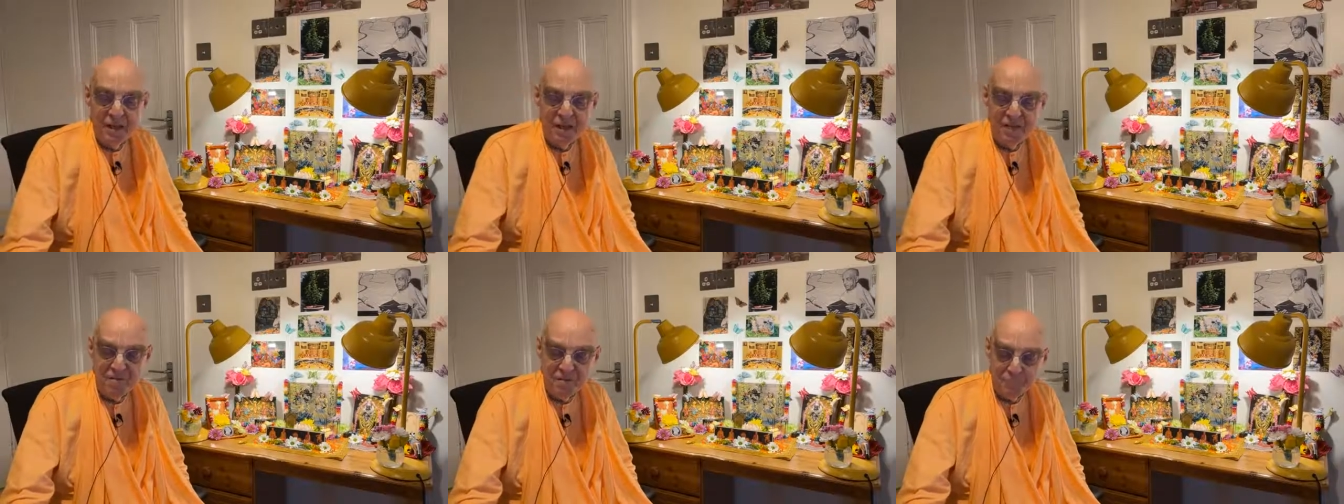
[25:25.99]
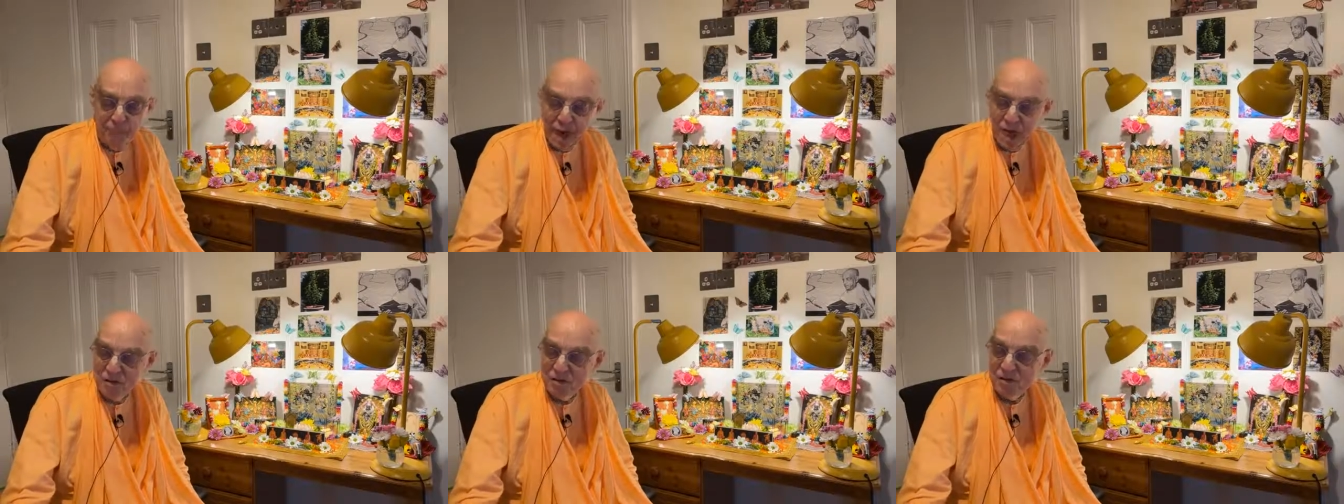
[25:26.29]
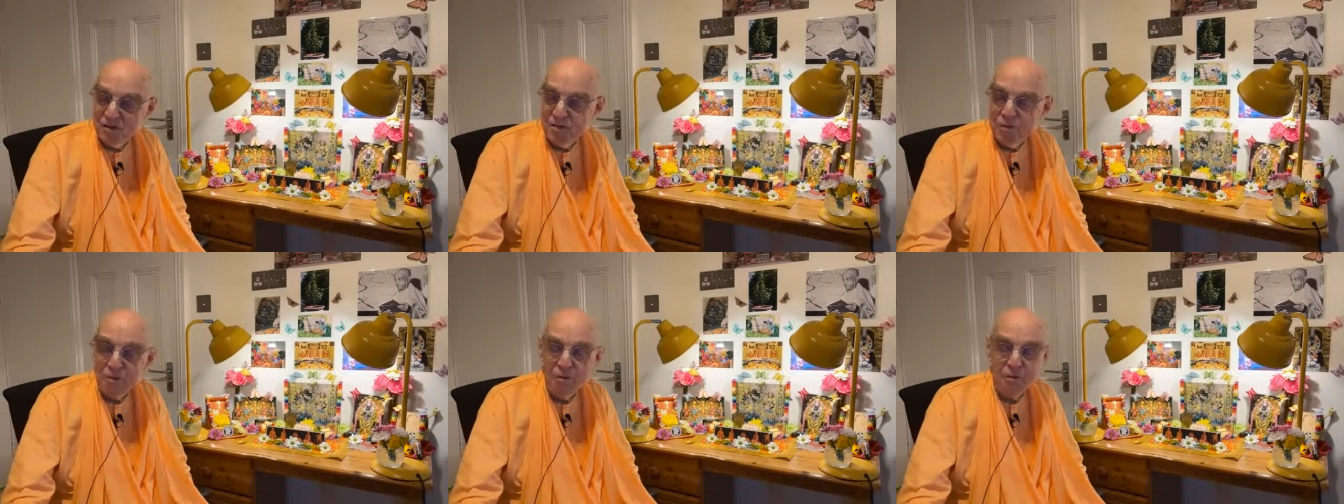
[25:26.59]
If
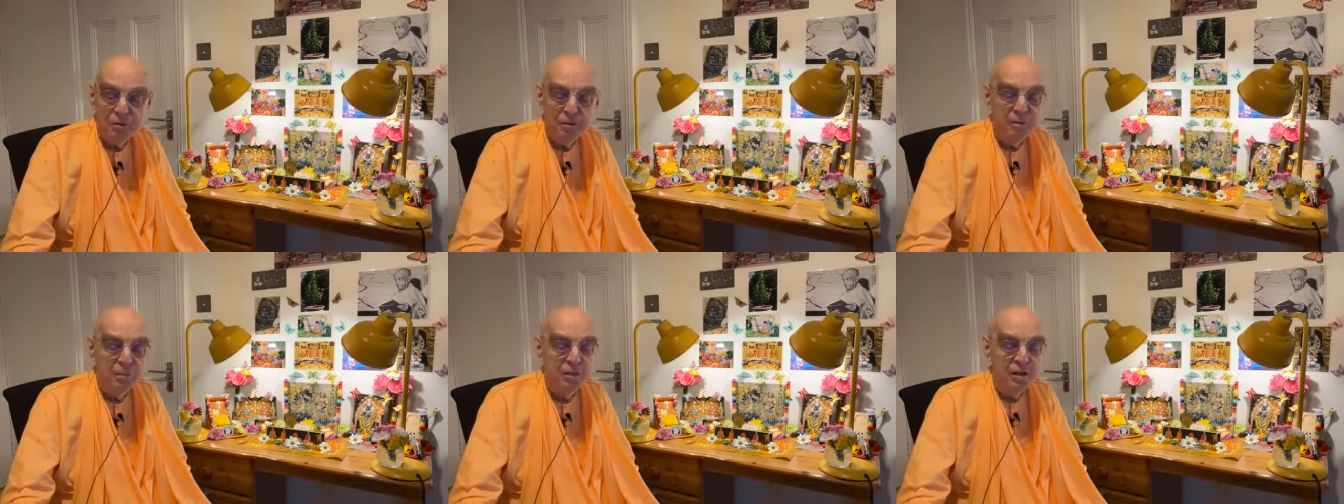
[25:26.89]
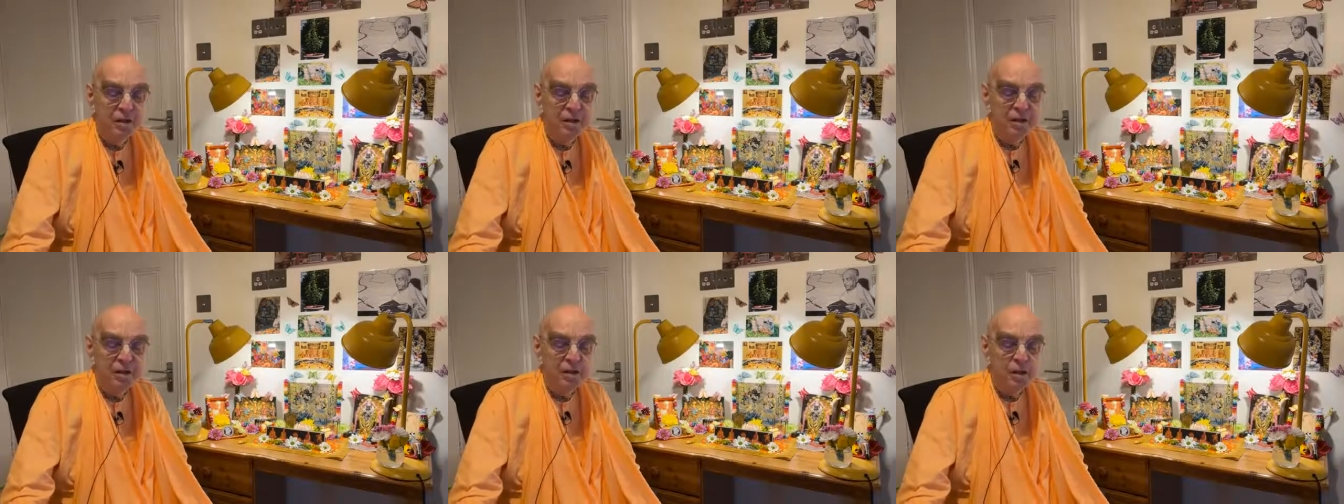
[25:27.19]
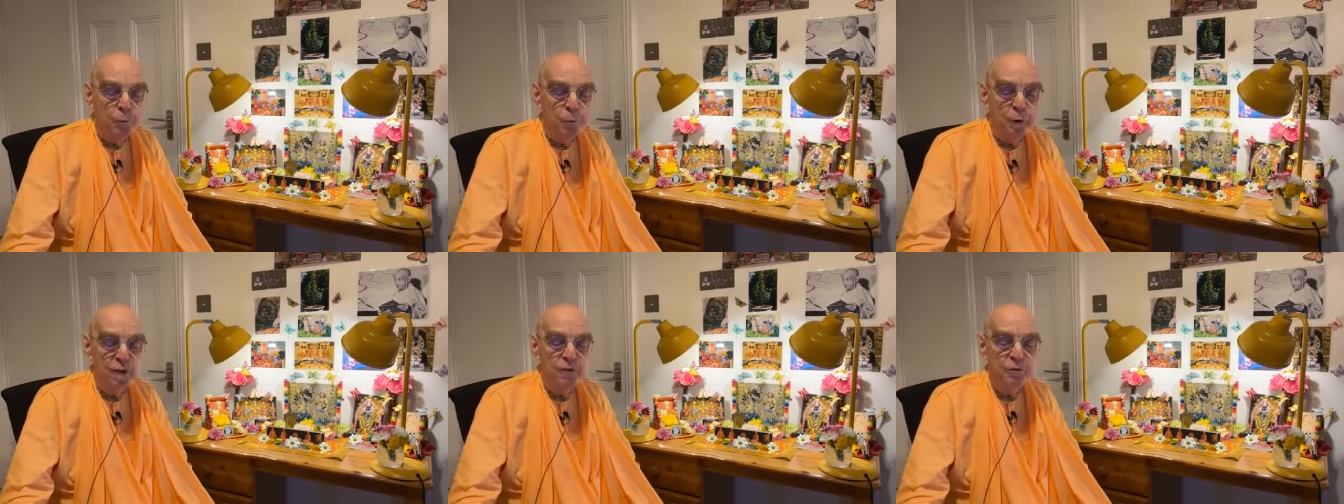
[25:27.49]
possible,
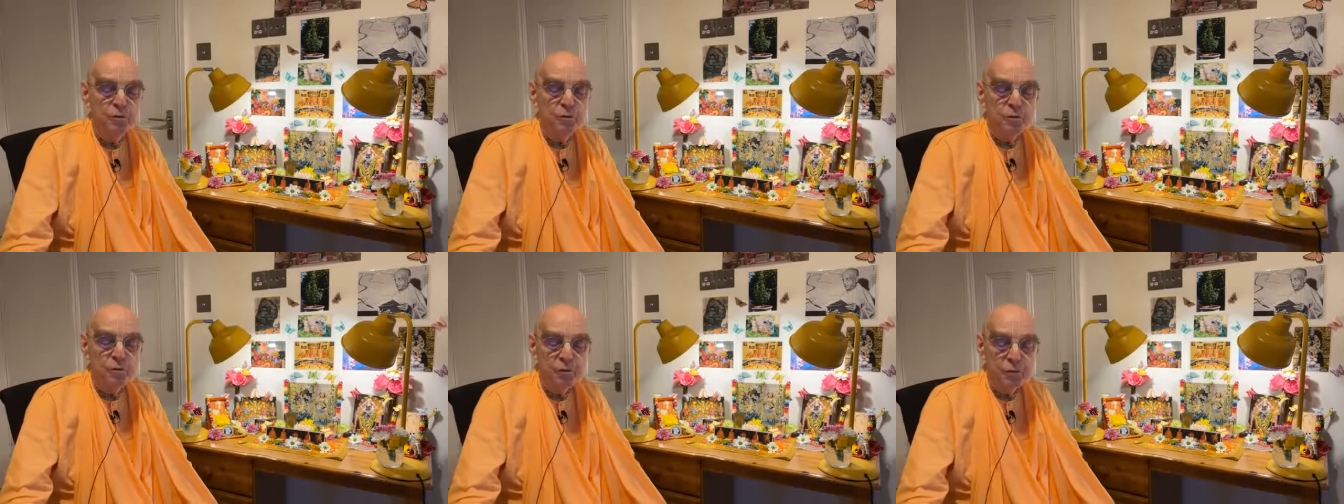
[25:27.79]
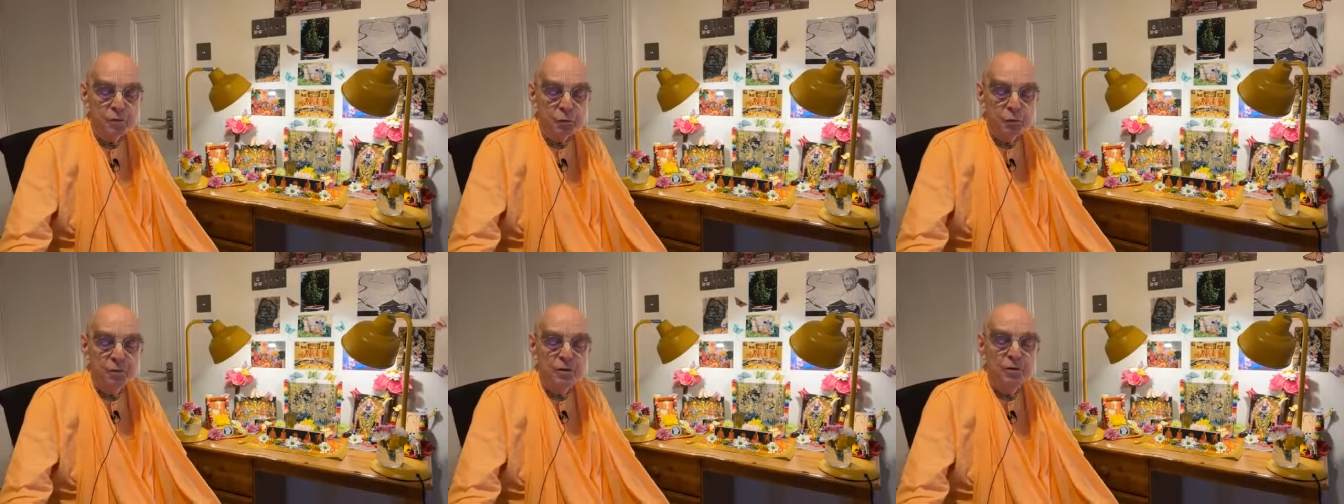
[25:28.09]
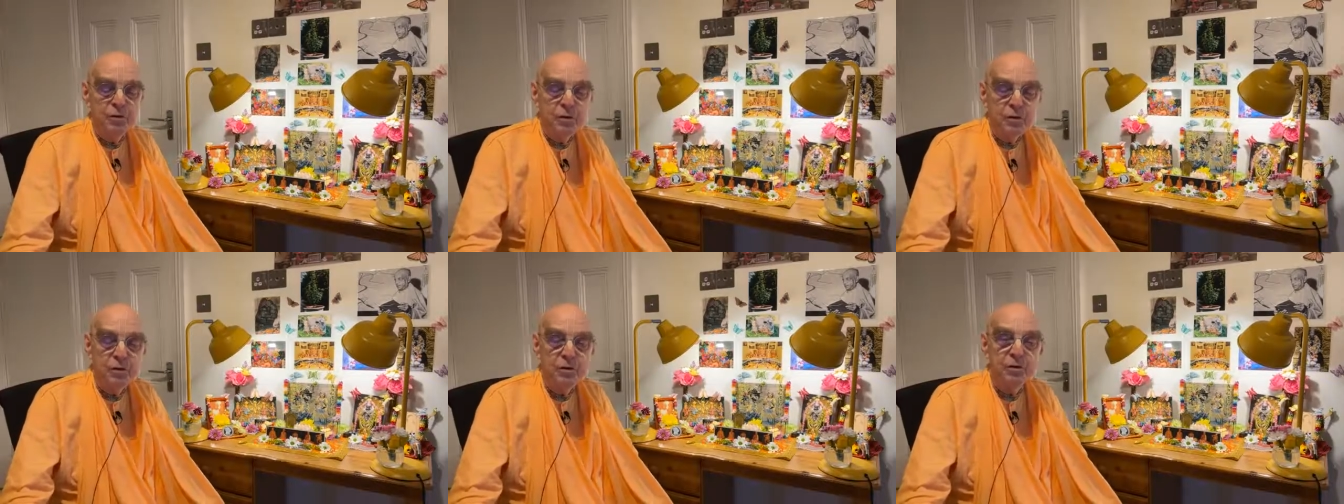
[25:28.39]
he wanted to rule
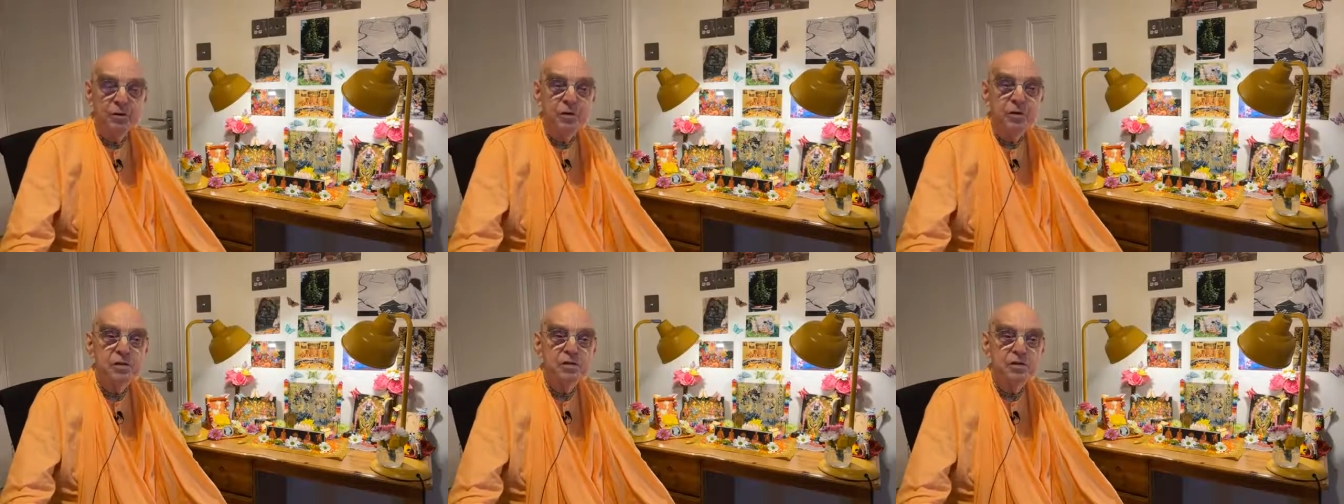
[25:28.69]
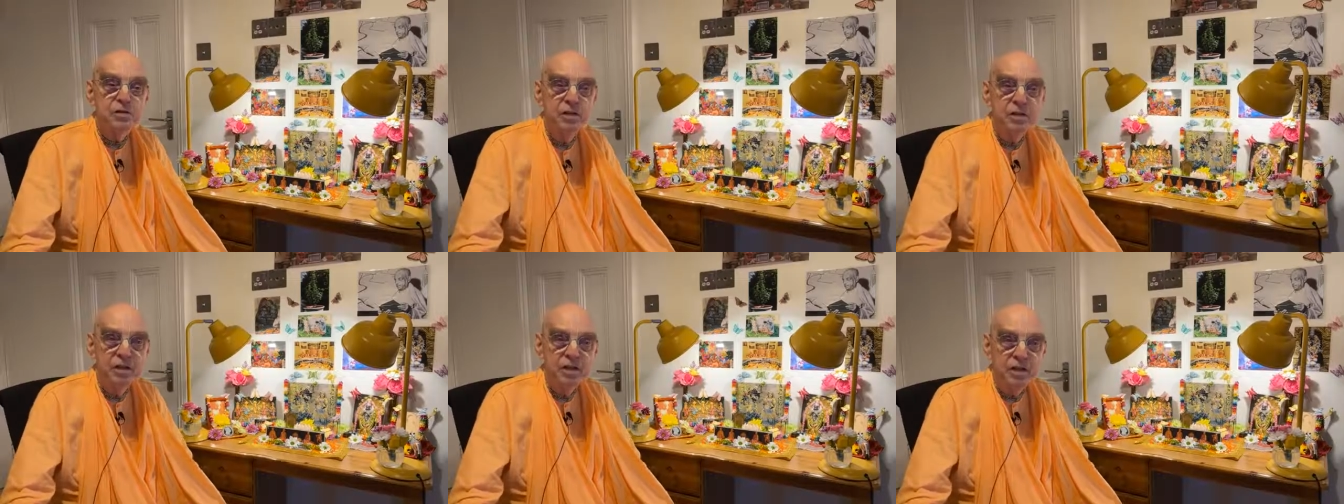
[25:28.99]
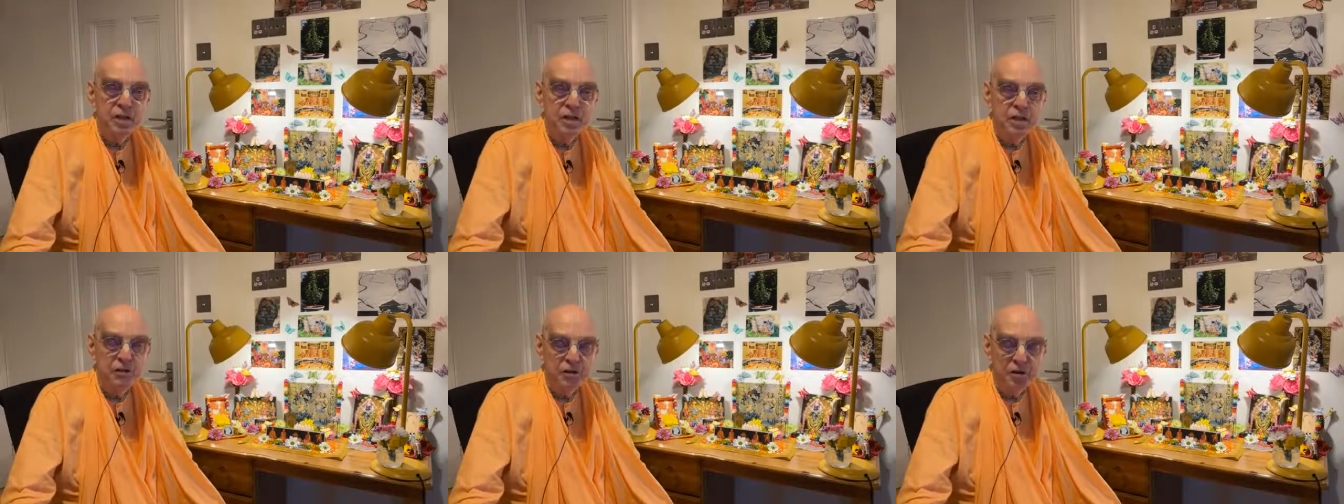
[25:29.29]
the universe
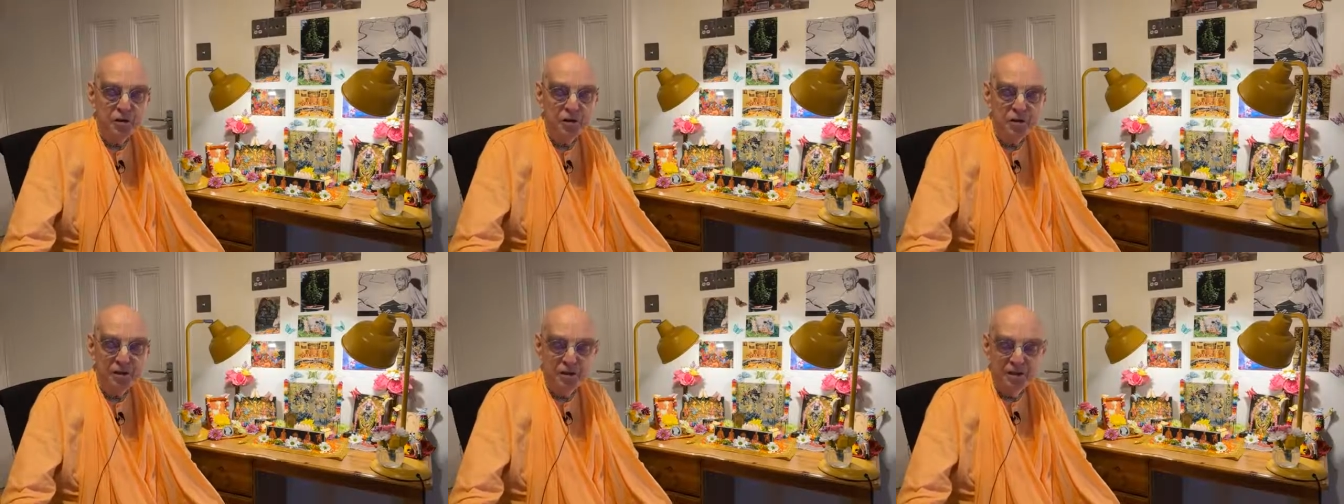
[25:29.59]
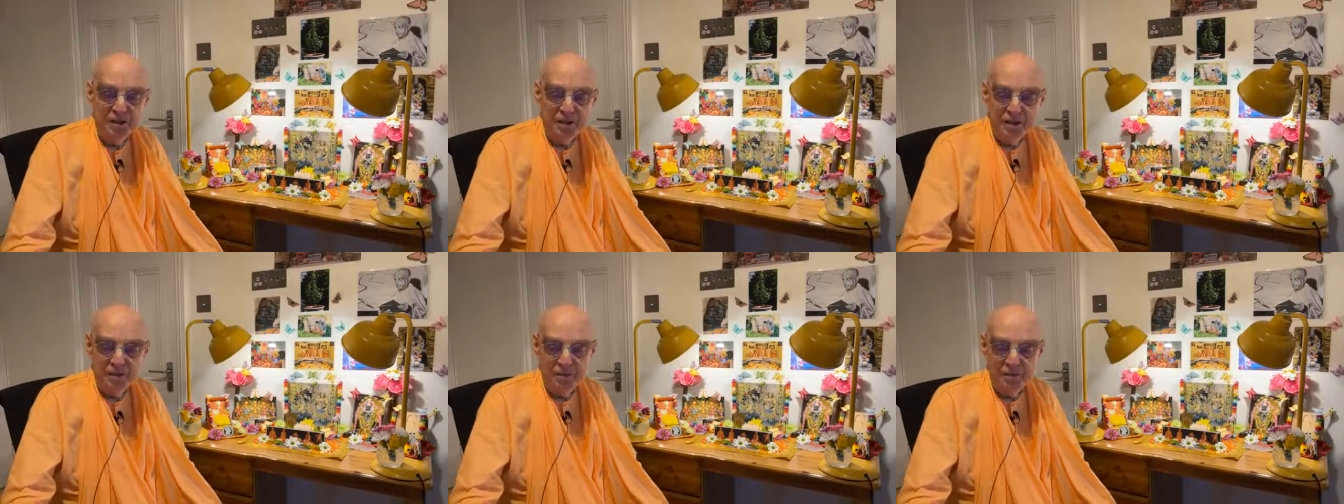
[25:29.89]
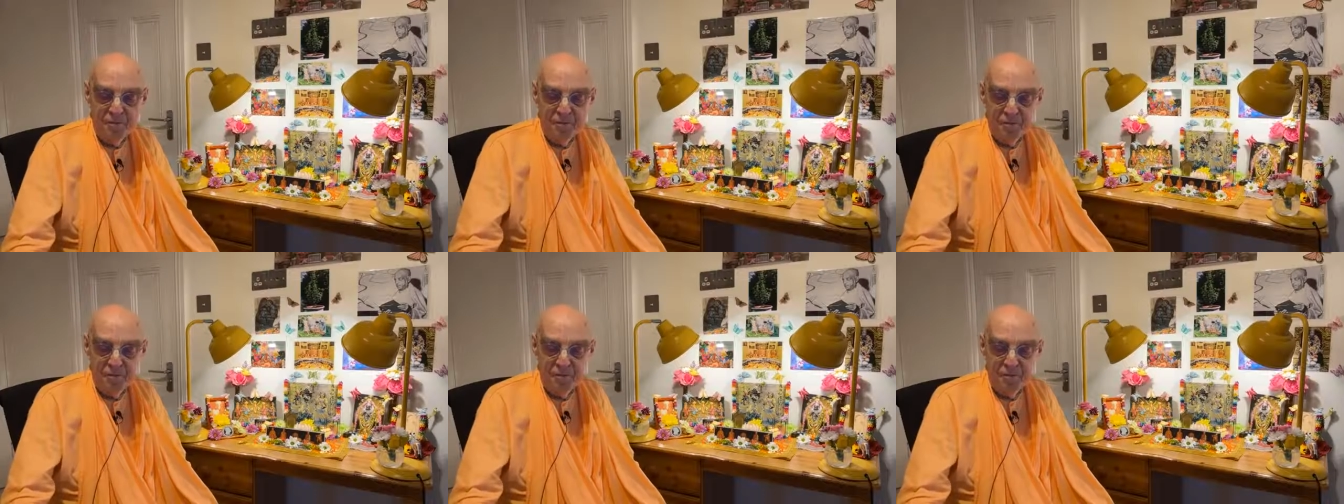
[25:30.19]
eternally.